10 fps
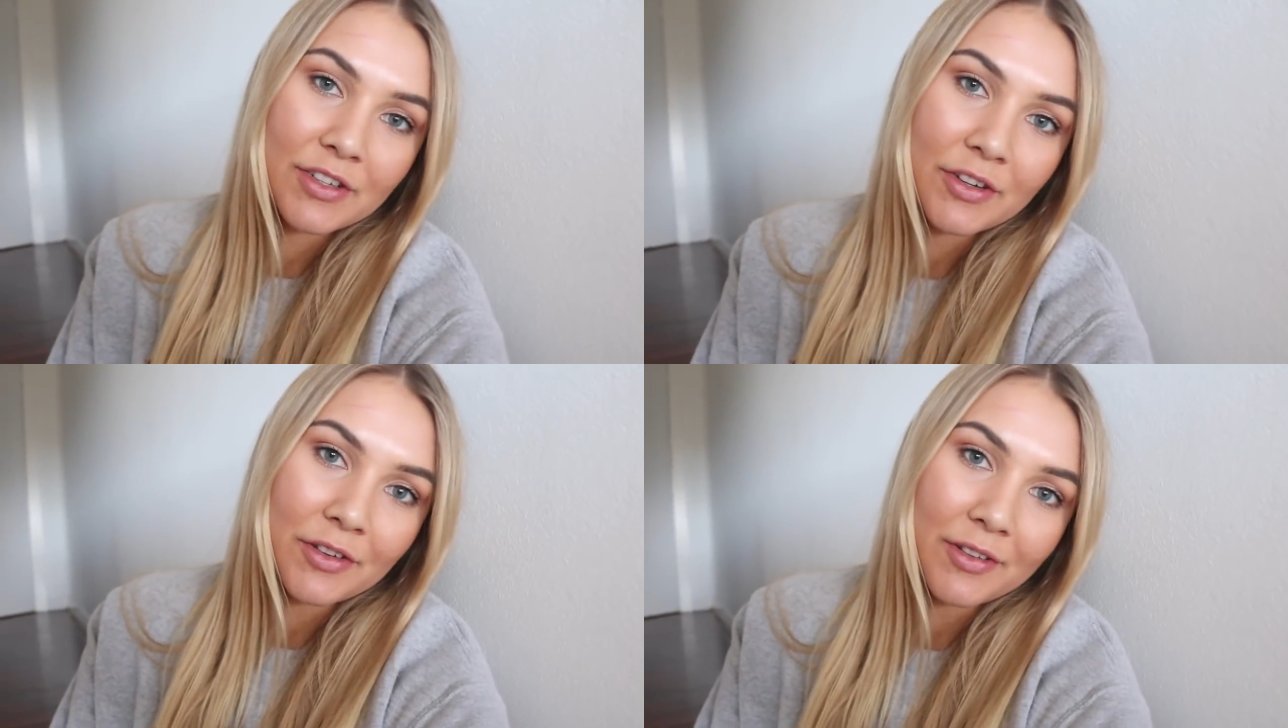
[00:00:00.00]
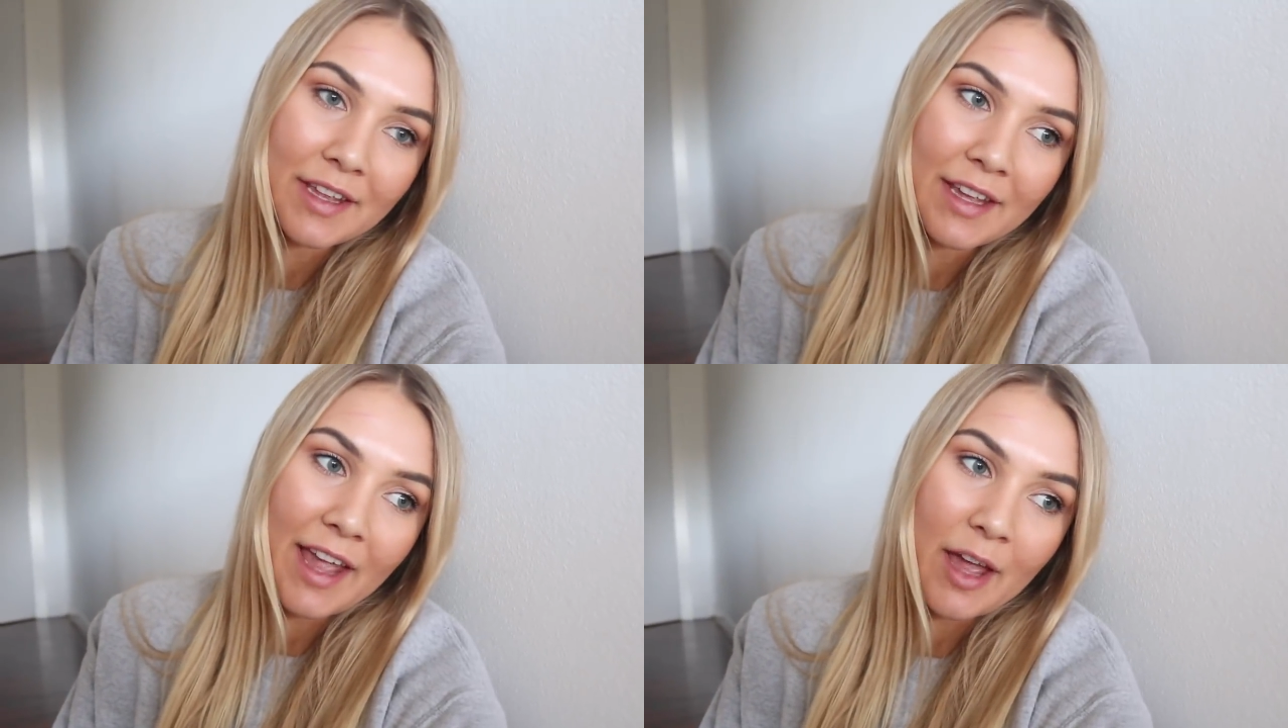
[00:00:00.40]
to
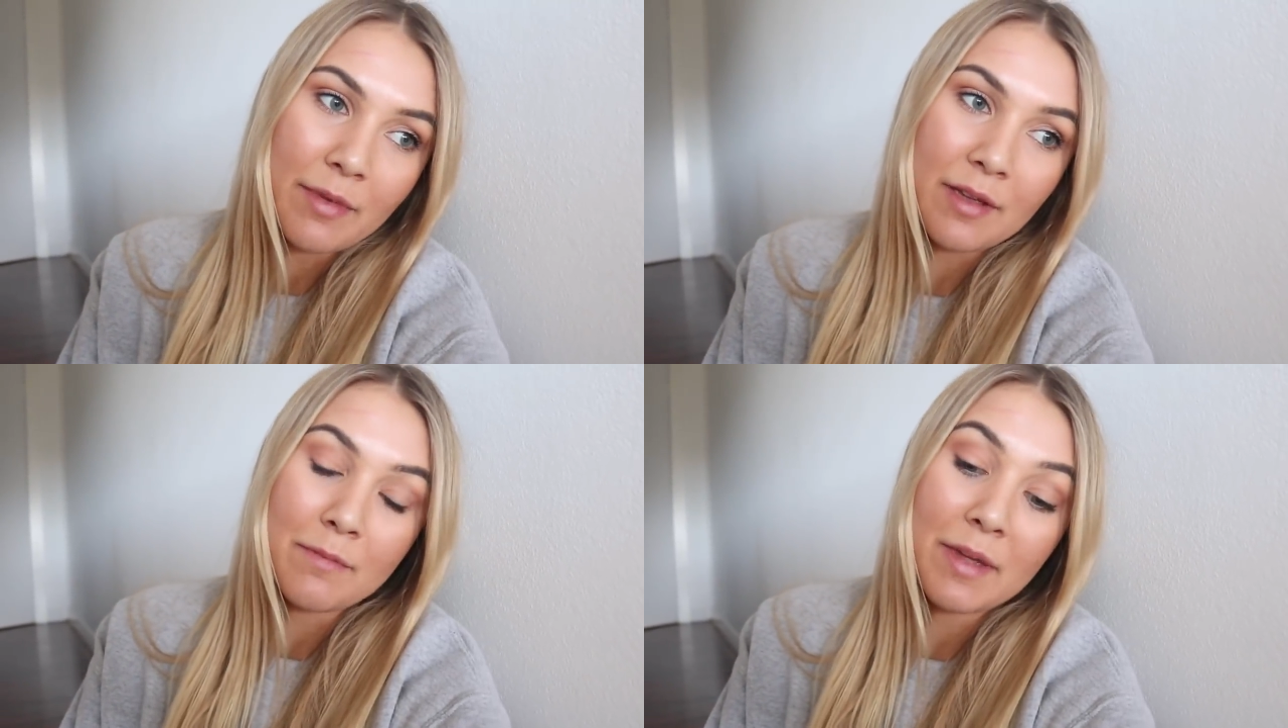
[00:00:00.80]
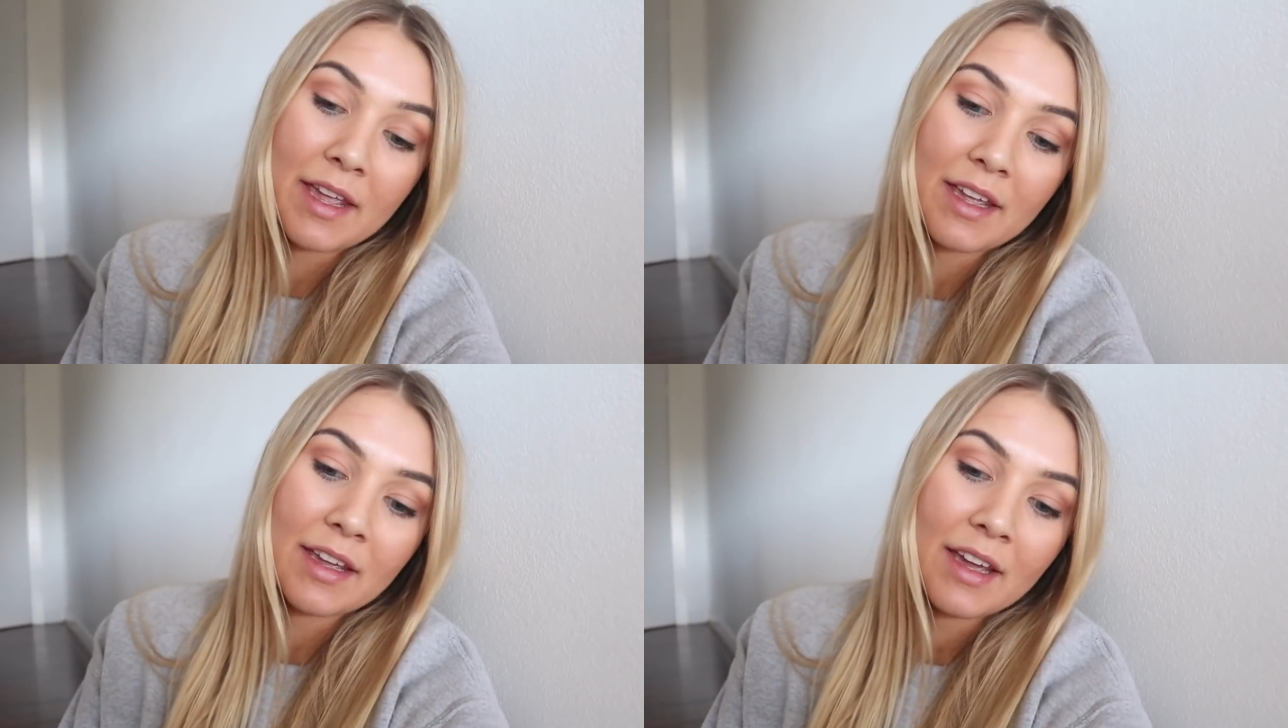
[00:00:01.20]
the
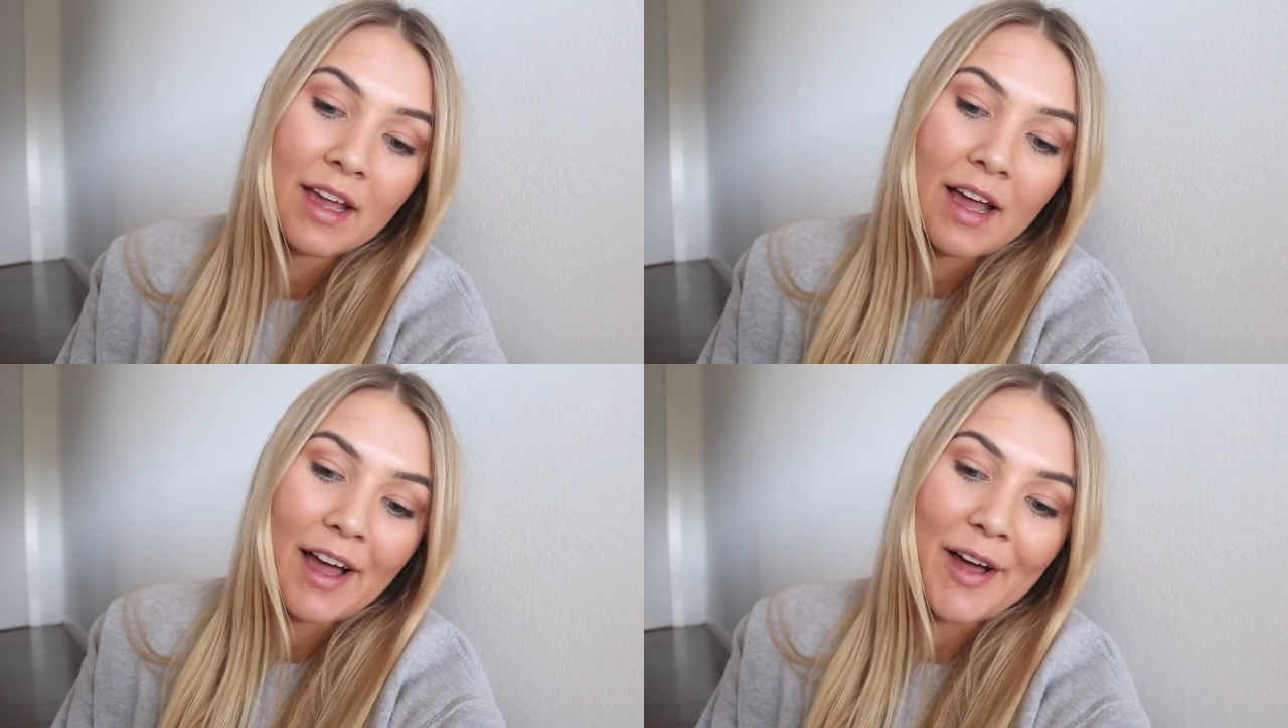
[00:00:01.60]
Airbnb.